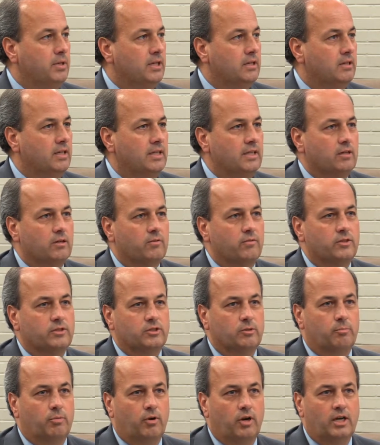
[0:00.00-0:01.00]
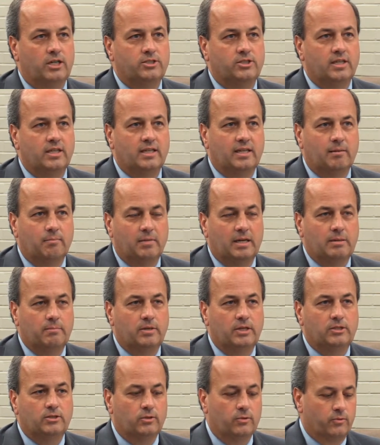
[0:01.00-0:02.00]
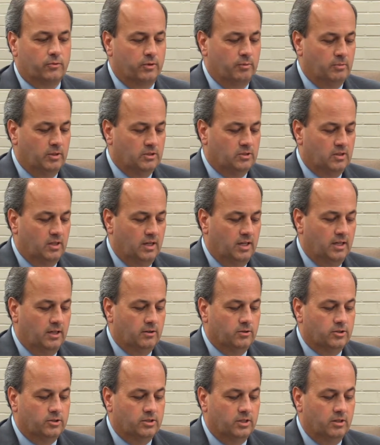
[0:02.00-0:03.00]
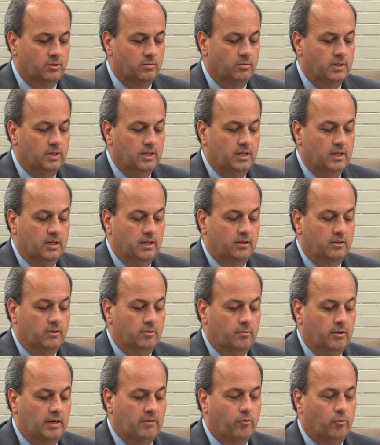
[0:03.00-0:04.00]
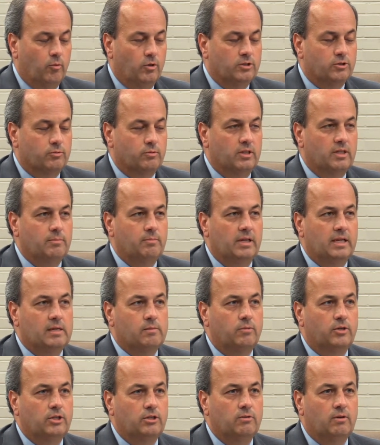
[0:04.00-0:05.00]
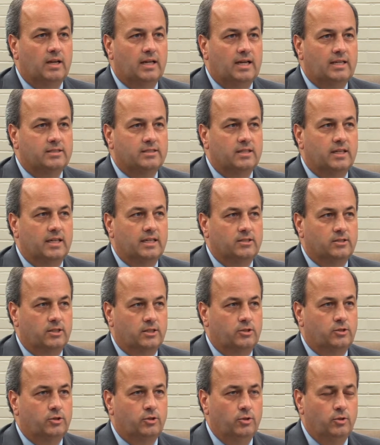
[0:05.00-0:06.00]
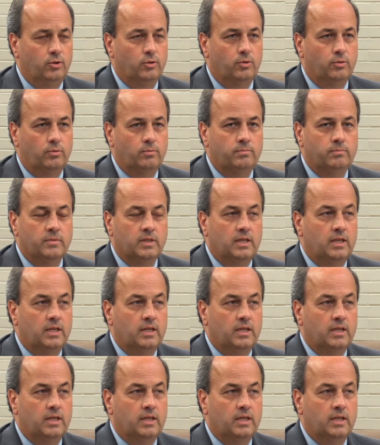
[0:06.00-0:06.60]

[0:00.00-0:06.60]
billing, or if it's a project, it may be 2 or 3 months later. So everyone's really been able to utilize that as a tool.